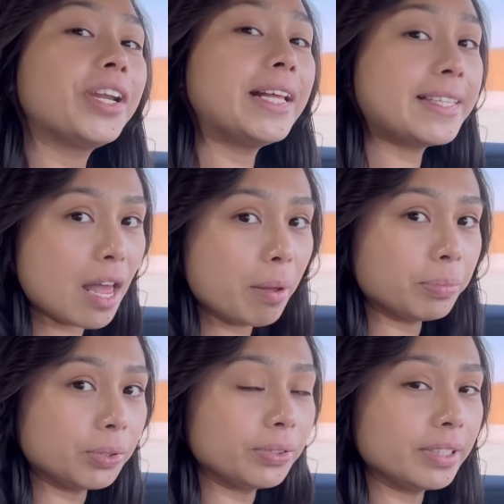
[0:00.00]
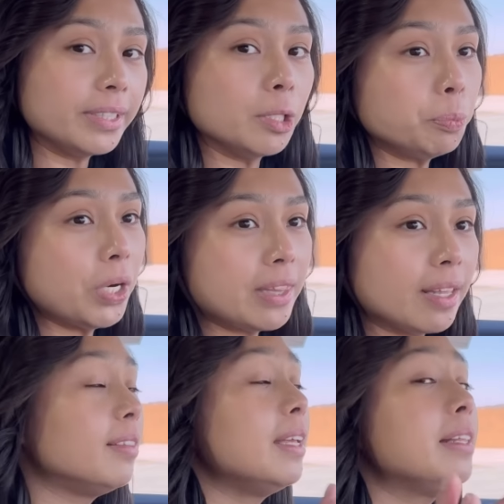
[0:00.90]
an example an upgrade
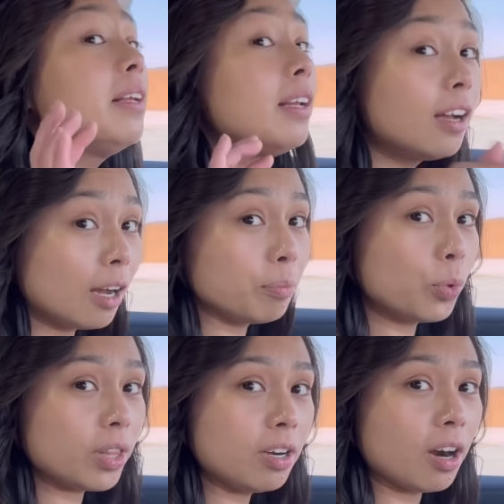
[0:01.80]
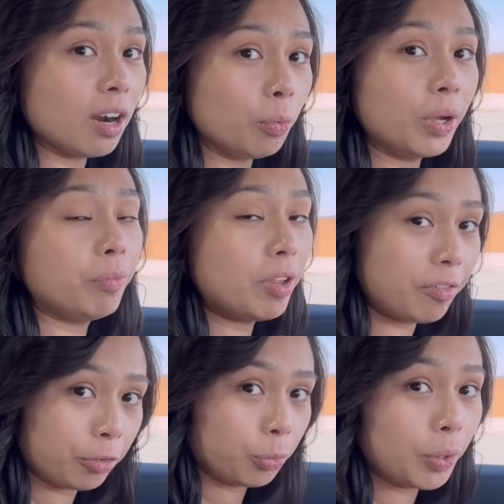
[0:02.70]
that didn't come with the car when we
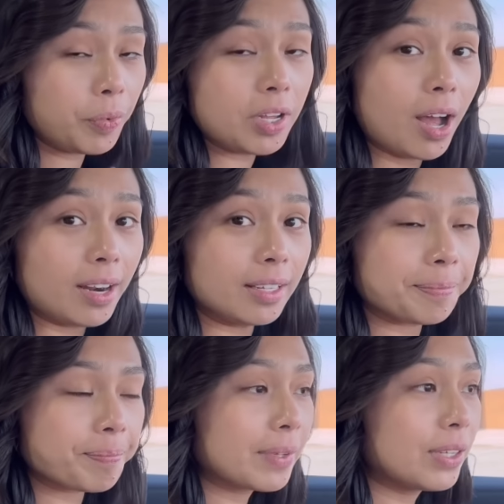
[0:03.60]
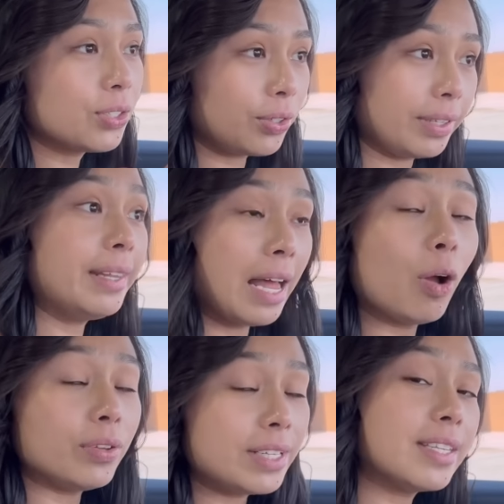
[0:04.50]
when we got it so and
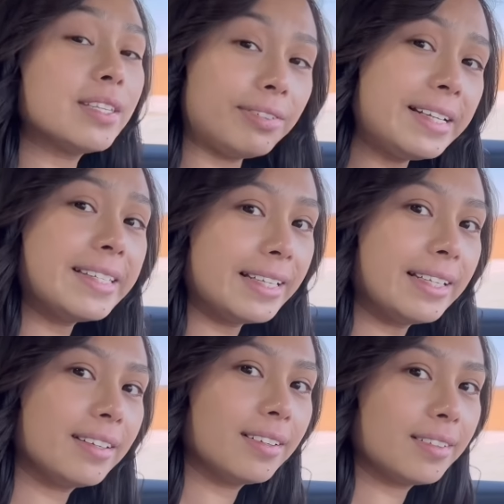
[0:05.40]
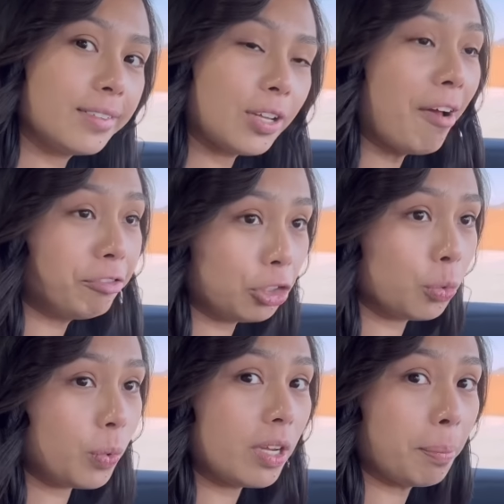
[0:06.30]
now this is recent
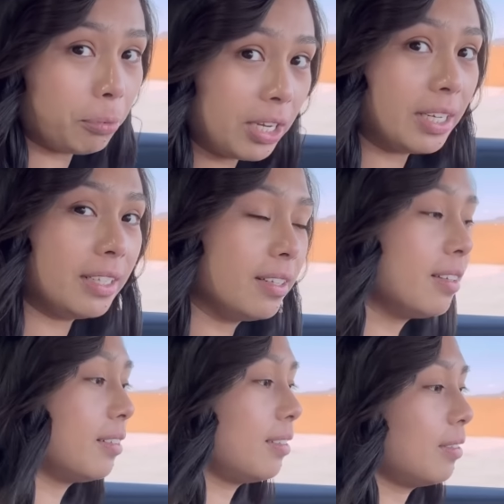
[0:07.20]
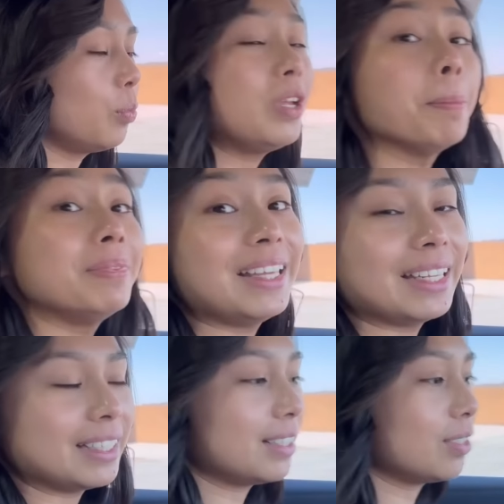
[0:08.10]
after we upgraded we
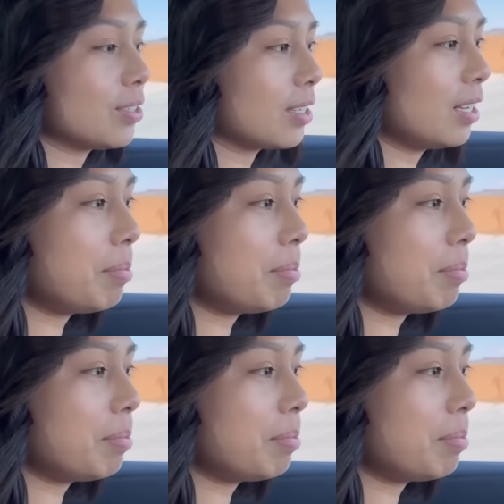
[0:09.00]
updated so it's gonna